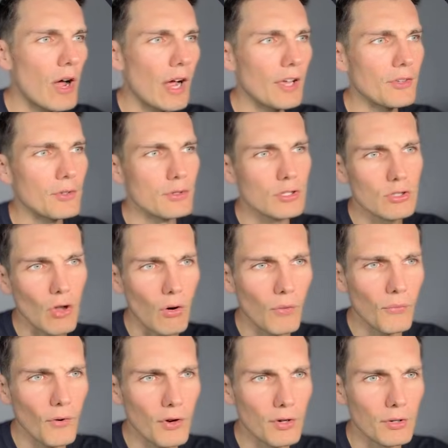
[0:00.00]
I use
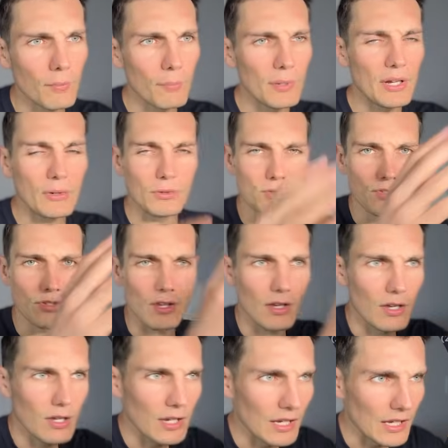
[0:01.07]
TalkFun because
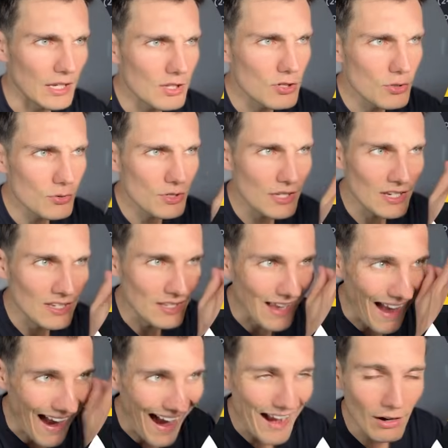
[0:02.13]
it uses
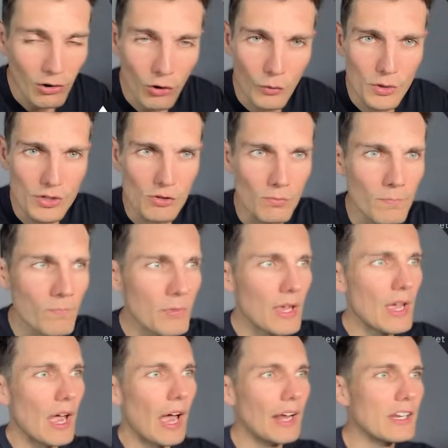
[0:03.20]
algorithm
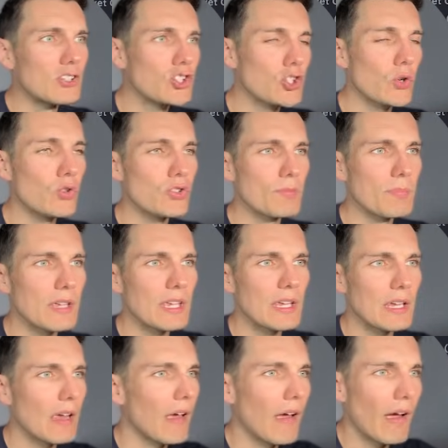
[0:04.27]
and it shows
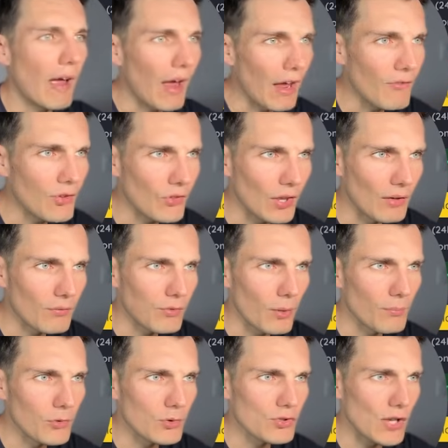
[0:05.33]
me everything
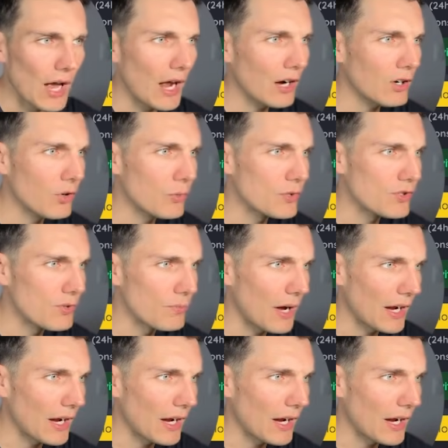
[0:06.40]
from those algorithms.